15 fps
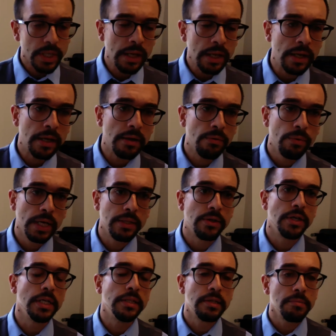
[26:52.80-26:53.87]
uh, whether
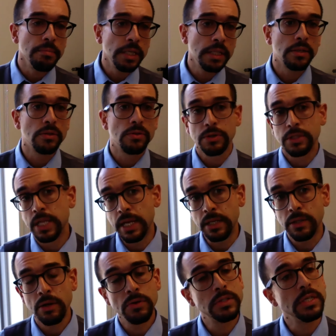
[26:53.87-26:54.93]
intermittent or daily
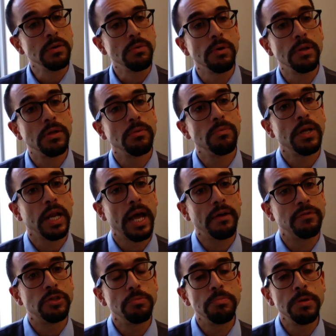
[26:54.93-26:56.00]
dosing will, will have
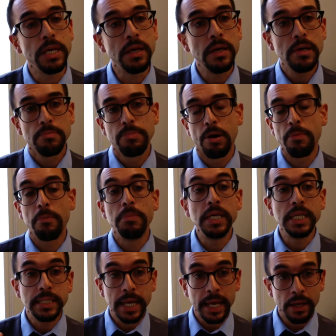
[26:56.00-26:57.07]
to be probably
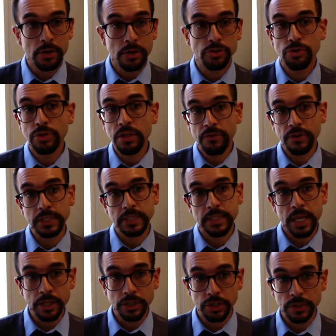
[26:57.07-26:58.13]
tailored to different
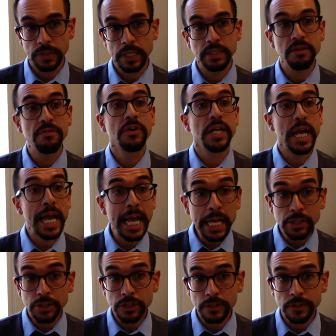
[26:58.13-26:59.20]
stages and different
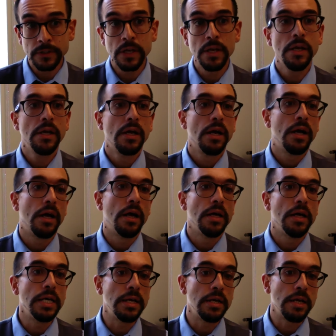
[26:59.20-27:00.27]
ages uh,
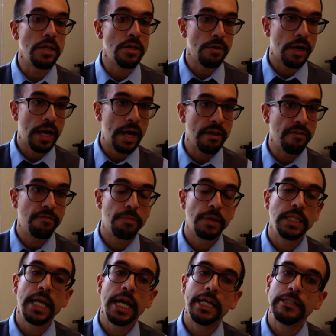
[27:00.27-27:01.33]
in, in your life. But
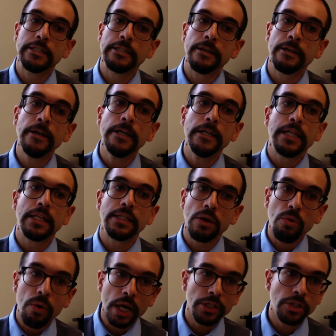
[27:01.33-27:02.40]
that's, uh, that's a
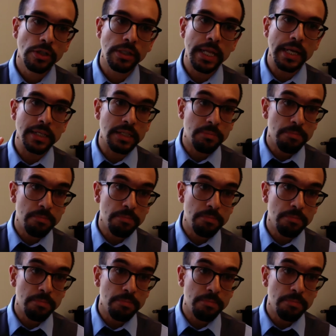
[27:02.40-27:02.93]
question that is